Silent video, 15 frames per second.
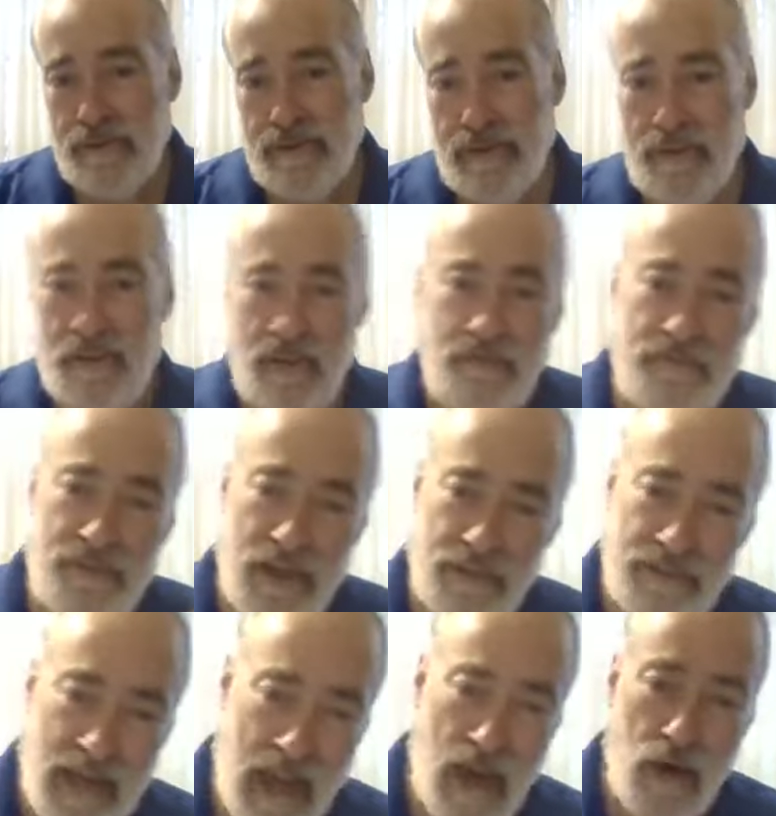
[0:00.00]
Not that it fell
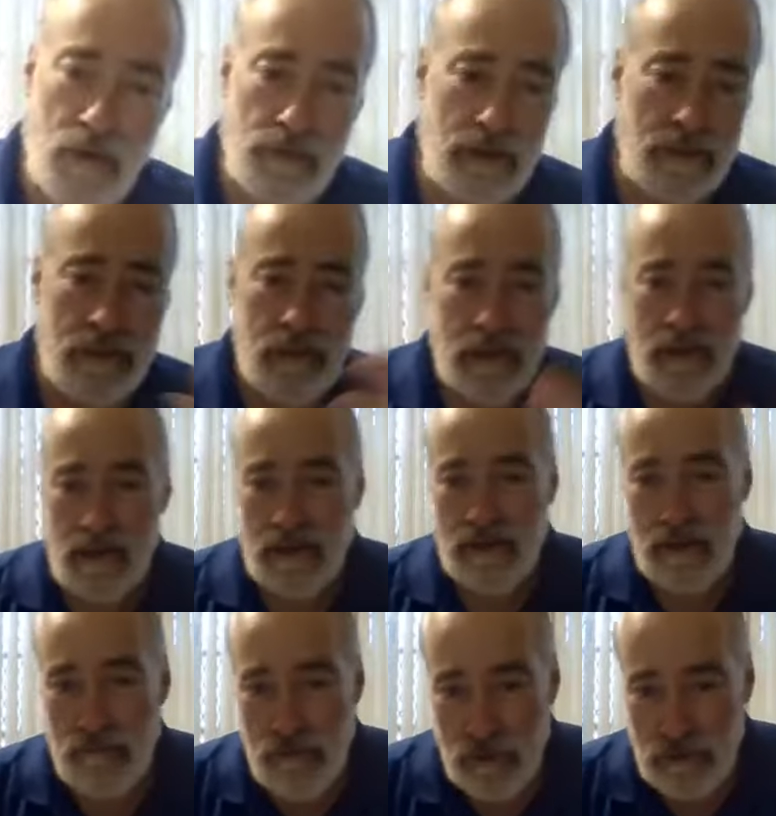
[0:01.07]
down and, and they
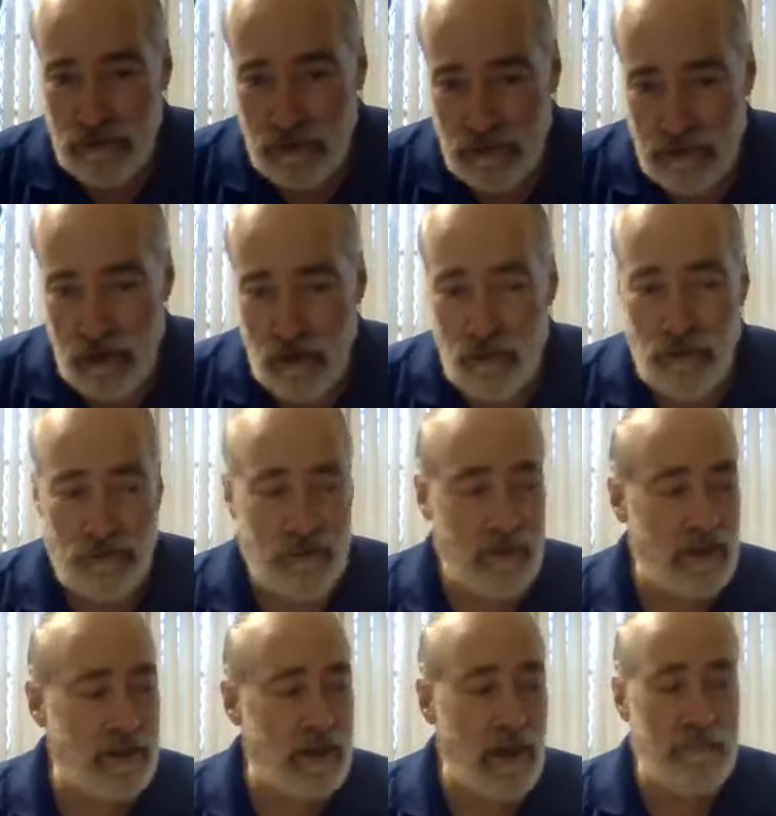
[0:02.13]
broke the nose and
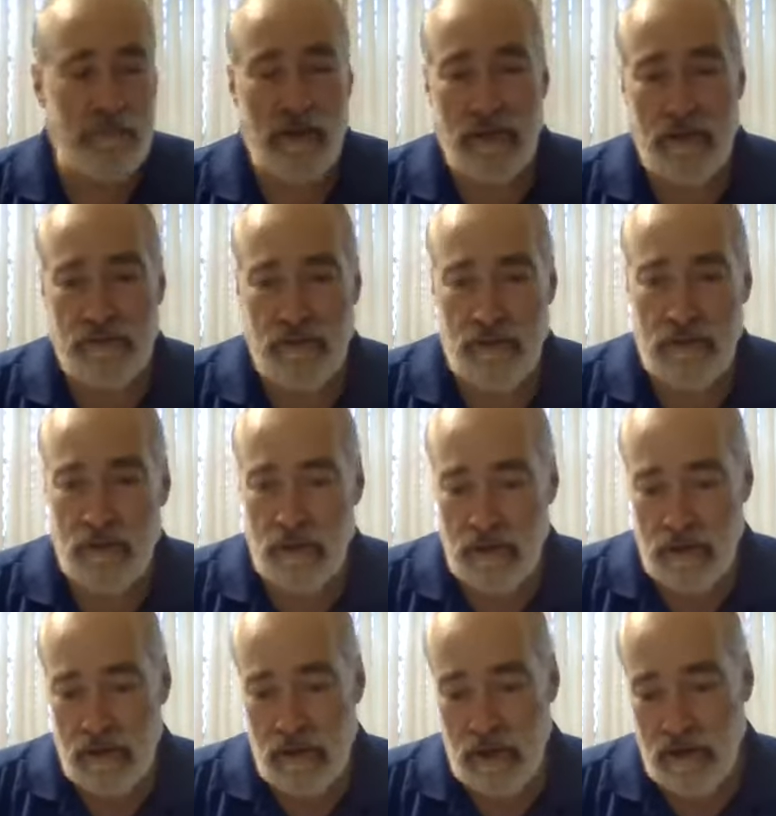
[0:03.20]
they kept it as a
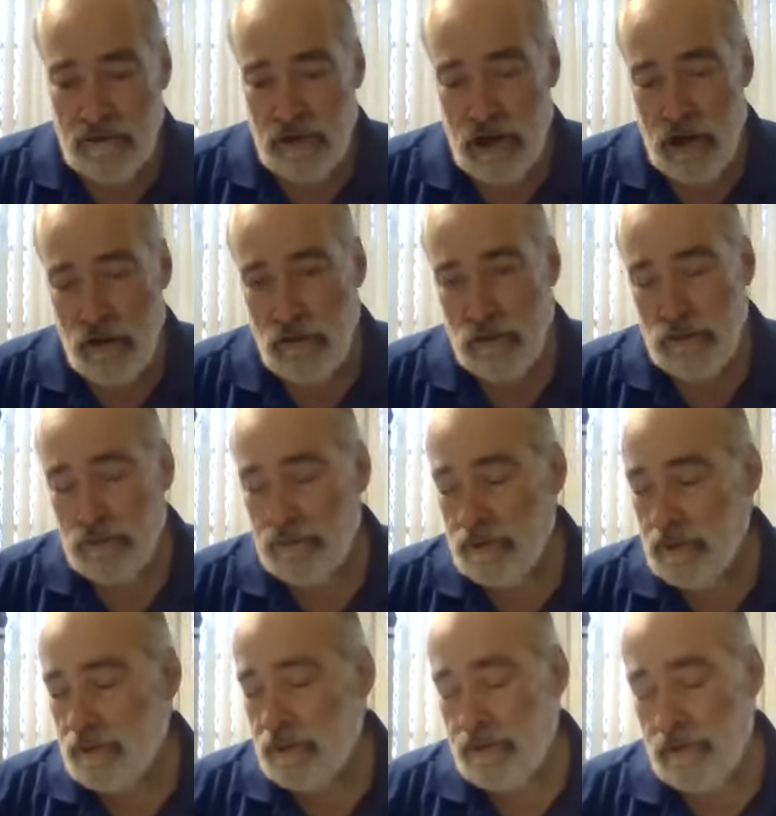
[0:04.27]
as a heirloom.
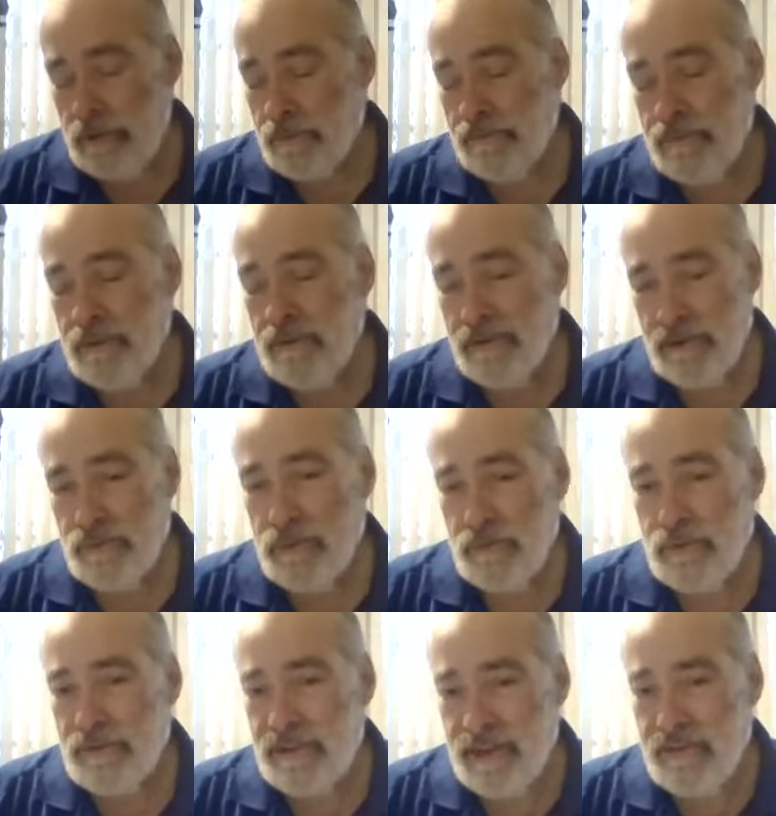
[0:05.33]
No, no, no. This one
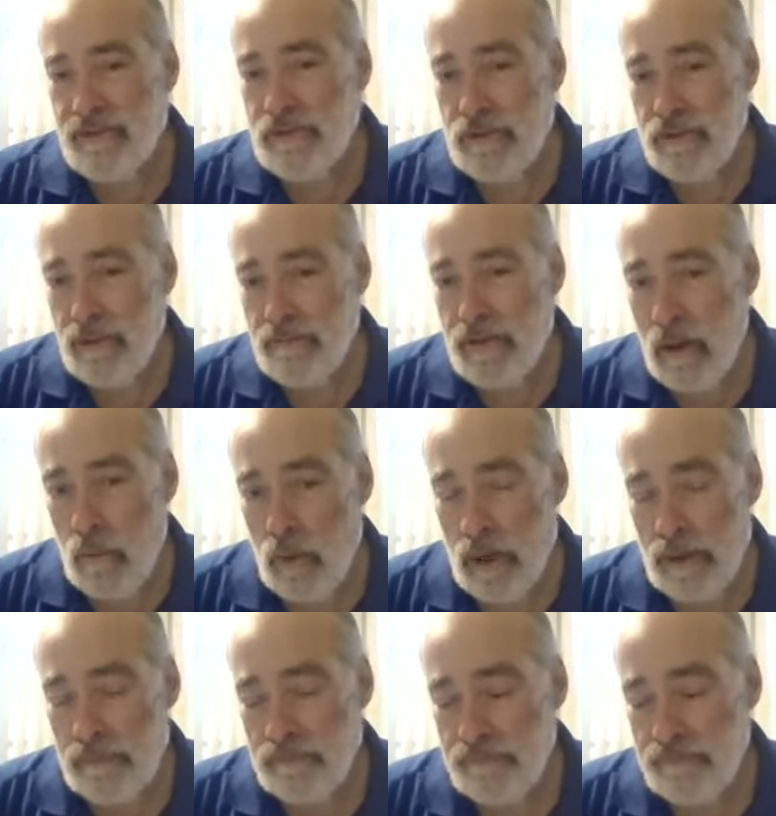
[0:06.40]
was given to them that way.